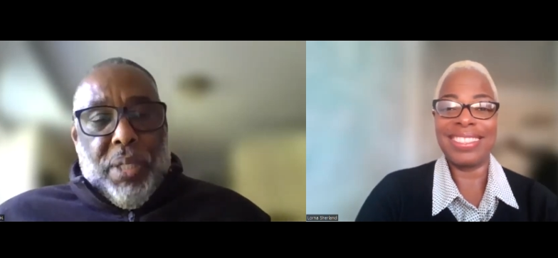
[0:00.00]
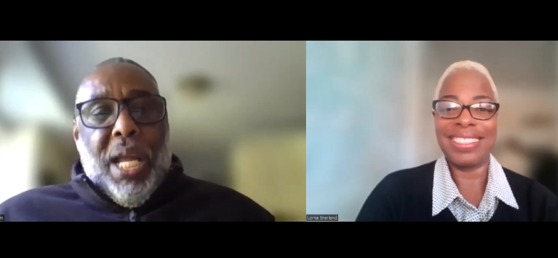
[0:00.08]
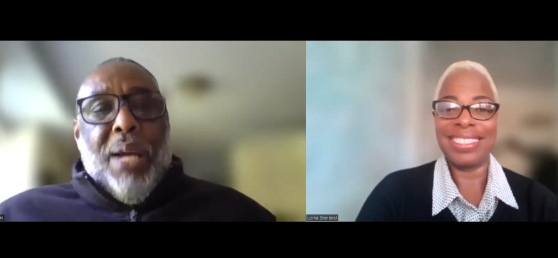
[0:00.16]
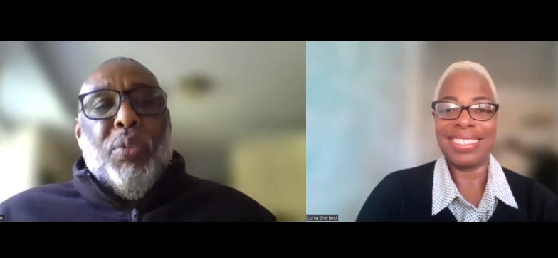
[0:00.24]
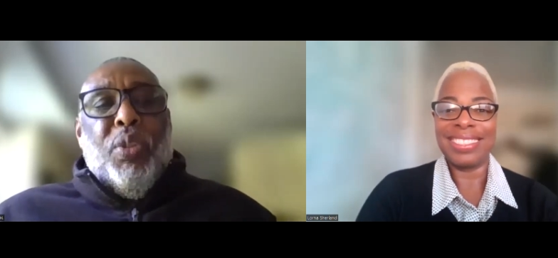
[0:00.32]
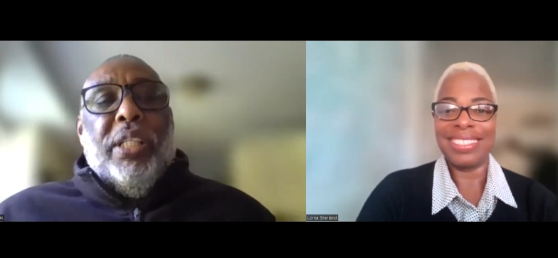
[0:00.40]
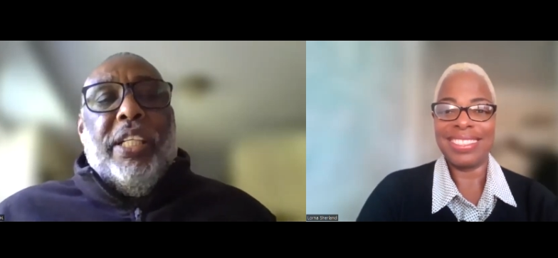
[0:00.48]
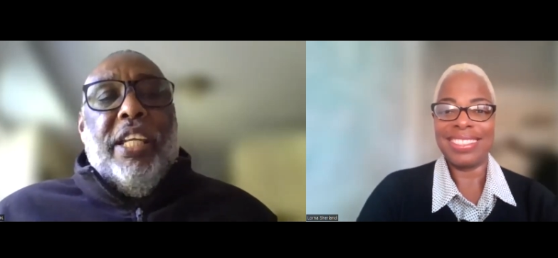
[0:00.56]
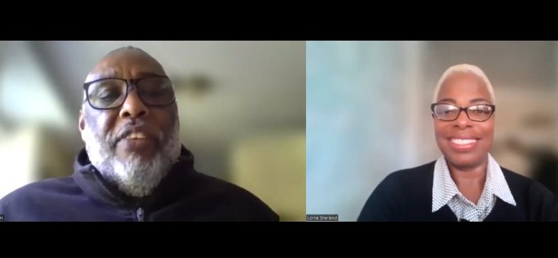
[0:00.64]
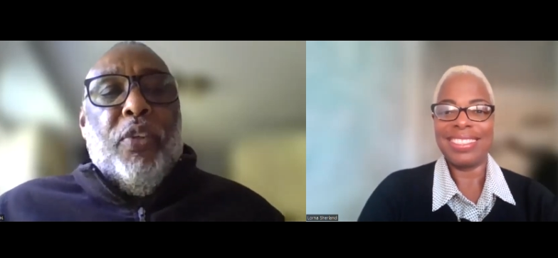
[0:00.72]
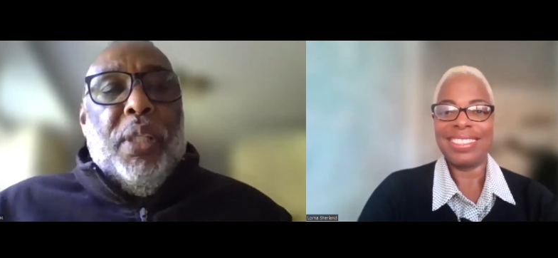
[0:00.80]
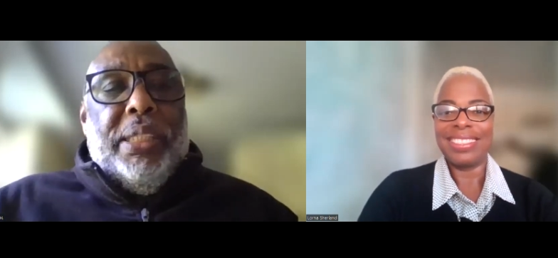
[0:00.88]
Speaker 1: I'm going to
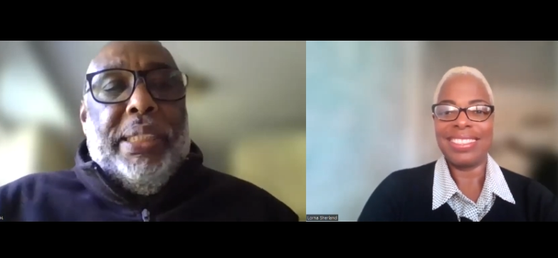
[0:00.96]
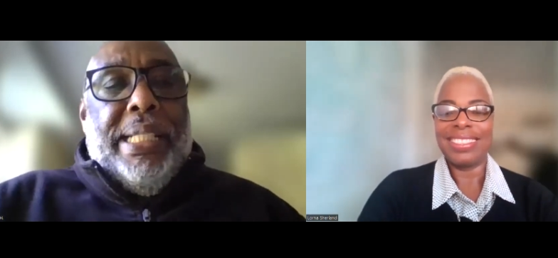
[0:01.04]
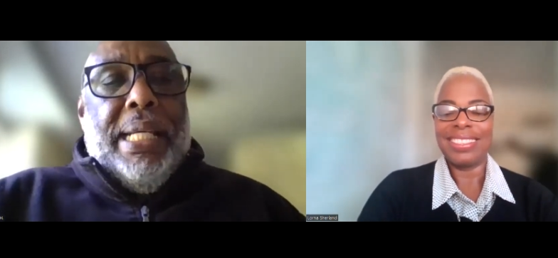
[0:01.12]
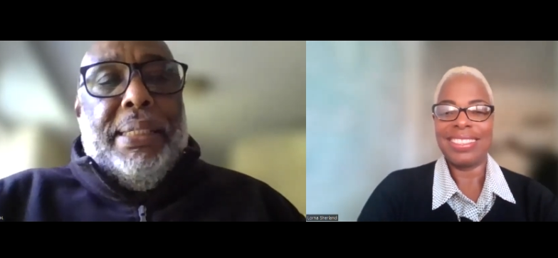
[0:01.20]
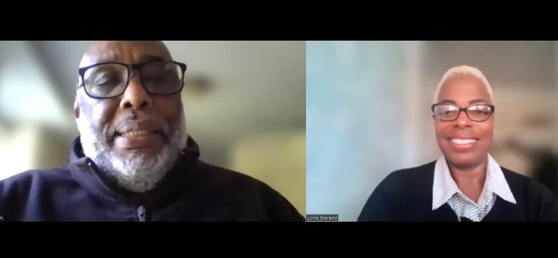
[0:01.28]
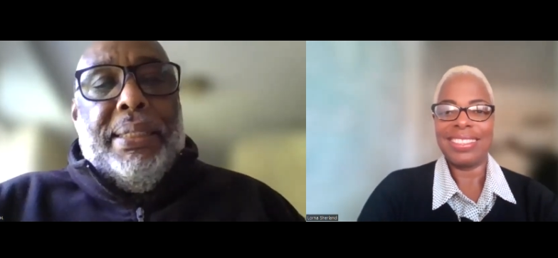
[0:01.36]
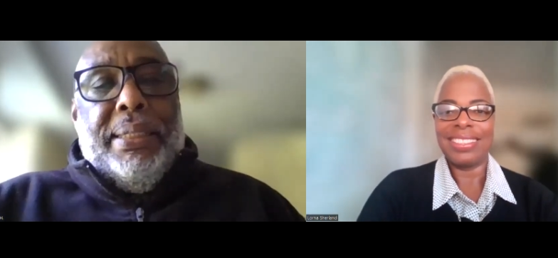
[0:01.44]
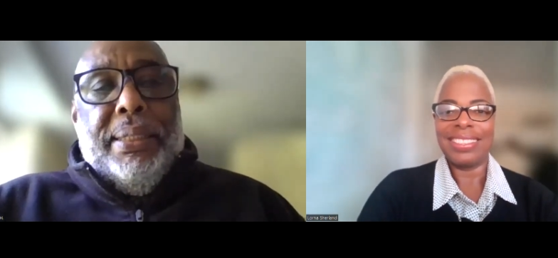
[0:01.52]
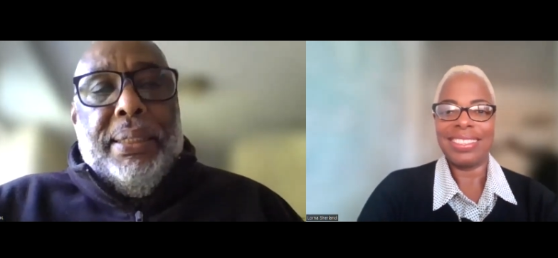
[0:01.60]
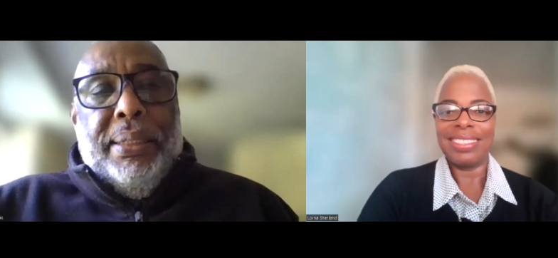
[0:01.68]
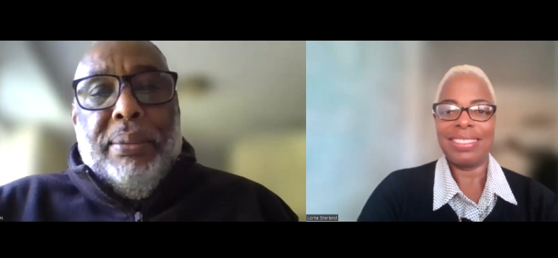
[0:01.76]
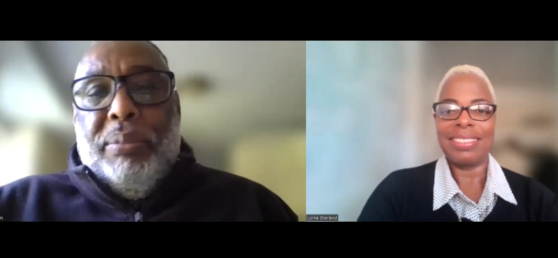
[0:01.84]
give you a chance
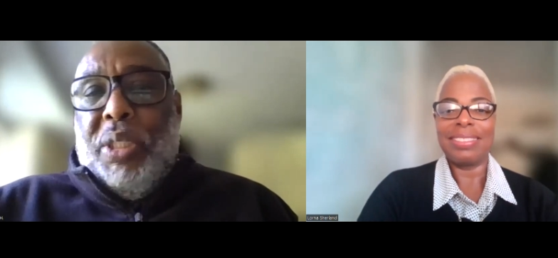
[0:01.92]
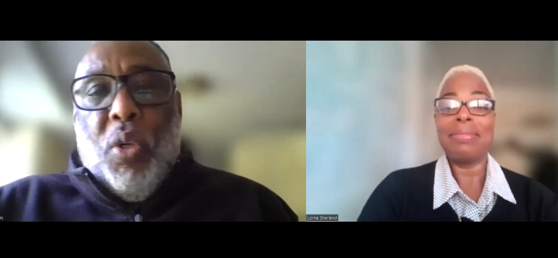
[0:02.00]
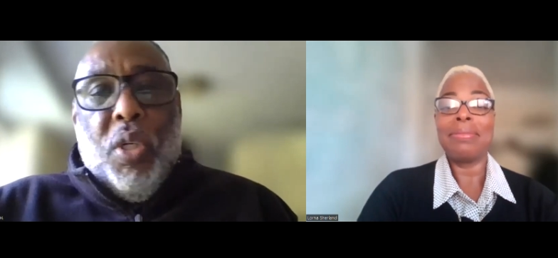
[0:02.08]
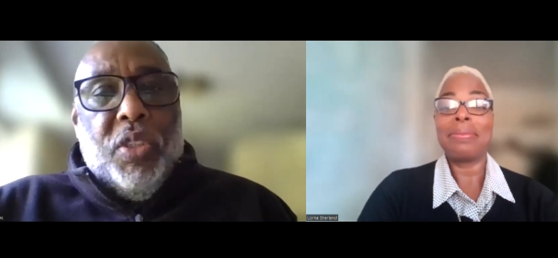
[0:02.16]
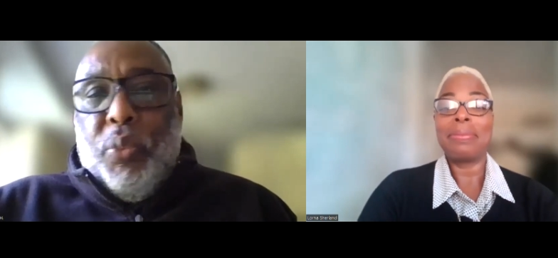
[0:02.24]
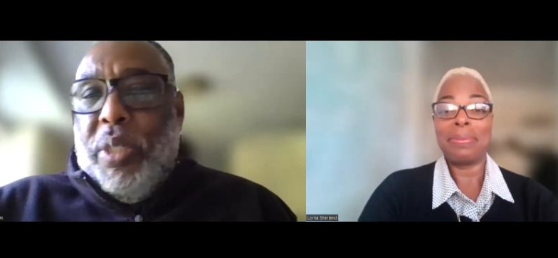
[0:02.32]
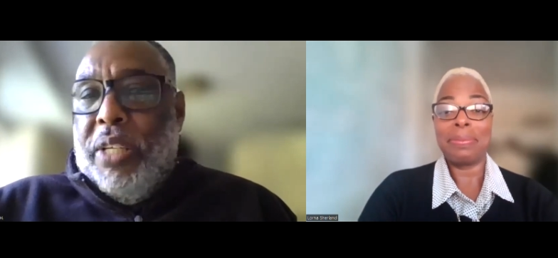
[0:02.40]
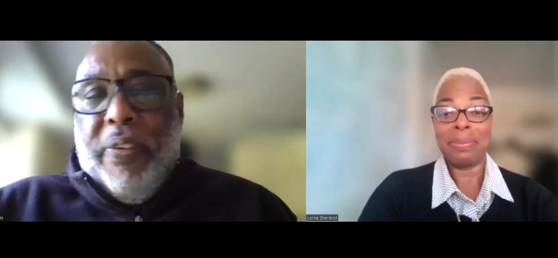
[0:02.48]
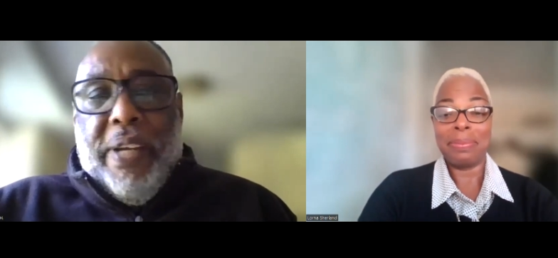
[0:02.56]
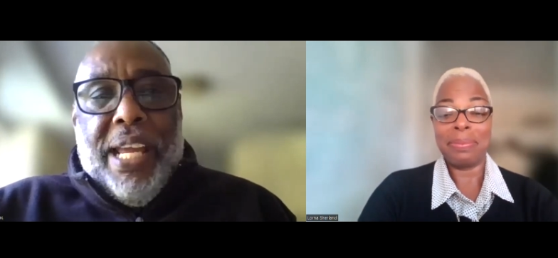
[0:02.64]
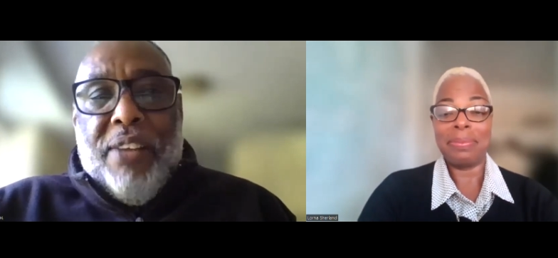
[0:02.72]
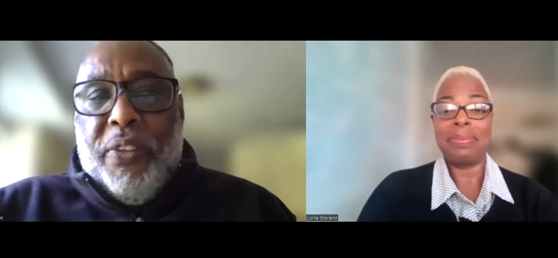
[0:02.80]
because mm-hmm. if
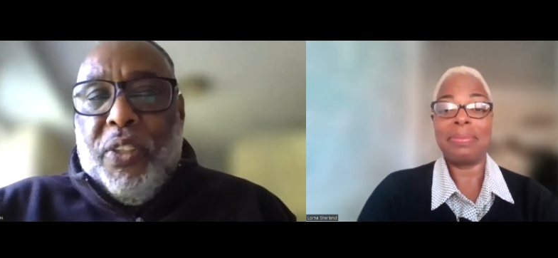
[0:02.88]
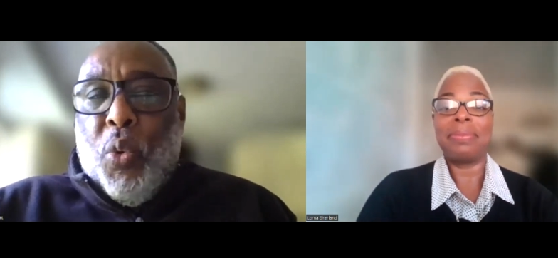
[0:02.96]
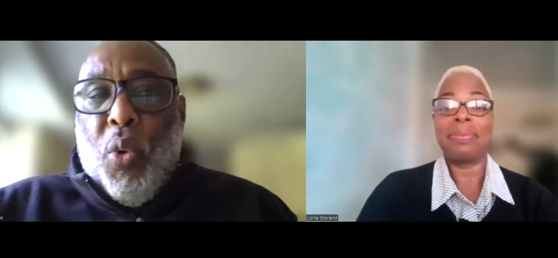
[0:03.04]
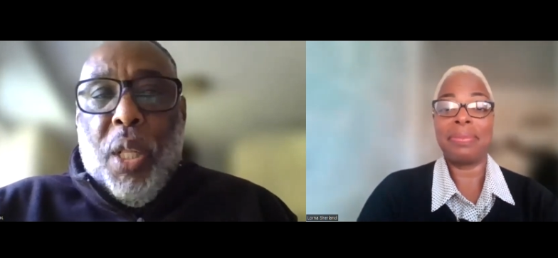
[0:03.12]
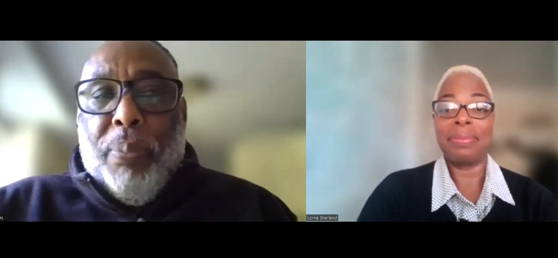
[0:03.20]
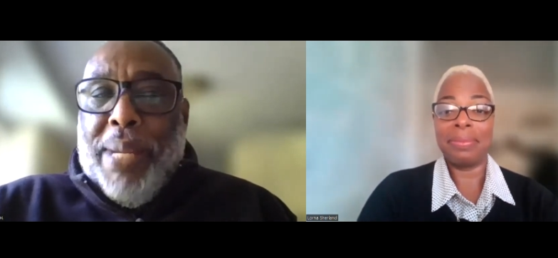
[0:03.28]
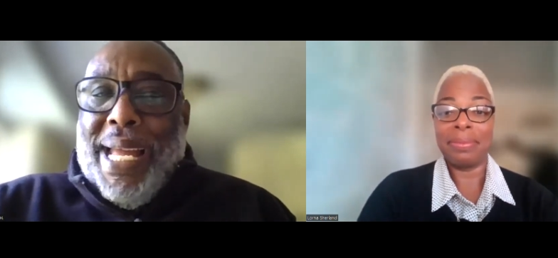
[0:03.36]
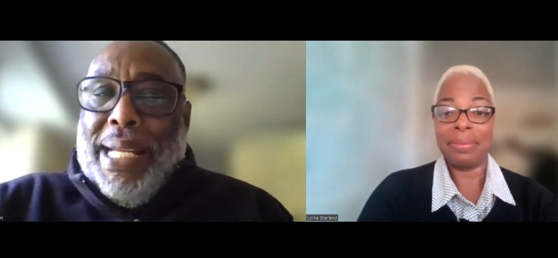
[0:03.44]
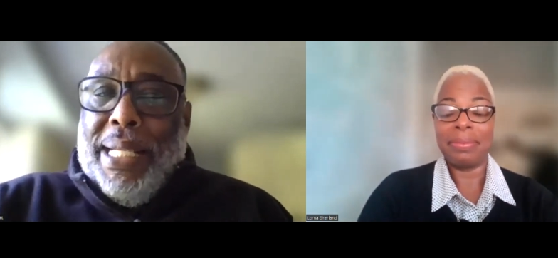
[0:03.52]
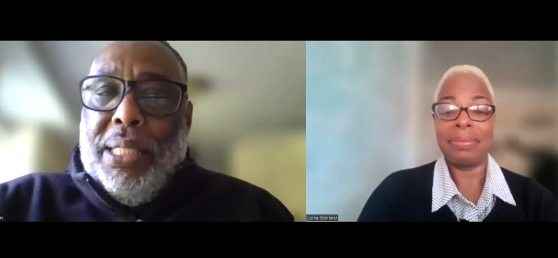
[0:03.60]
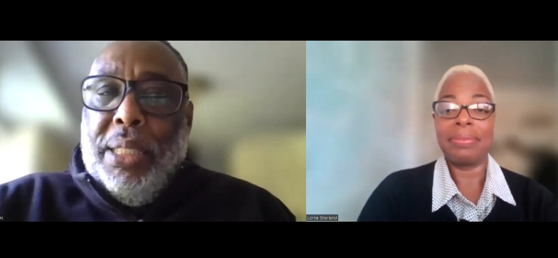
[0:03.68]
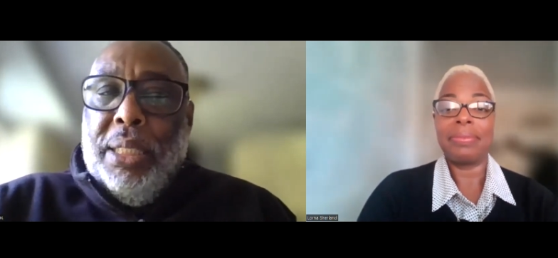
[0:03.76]
I have to call
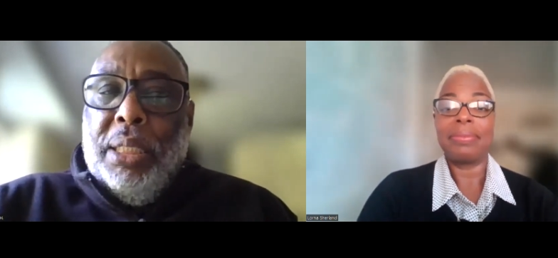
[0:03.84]
back,